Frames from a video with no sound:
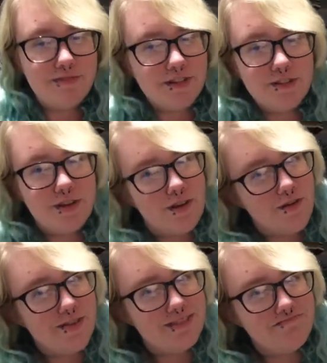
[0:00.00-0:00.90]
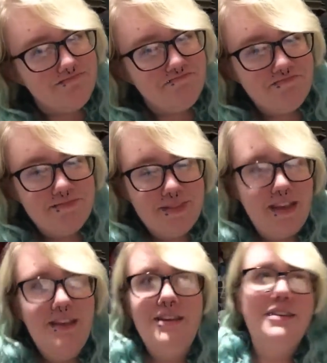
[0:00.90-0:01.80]
How's it going?
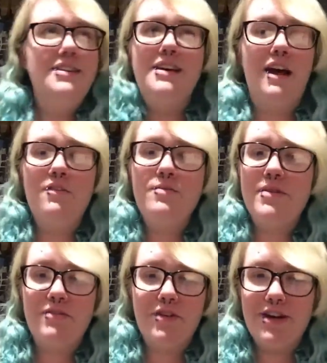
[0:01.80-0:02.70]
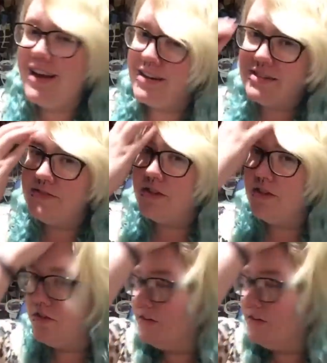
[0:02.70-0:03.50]
I haven't been very active either,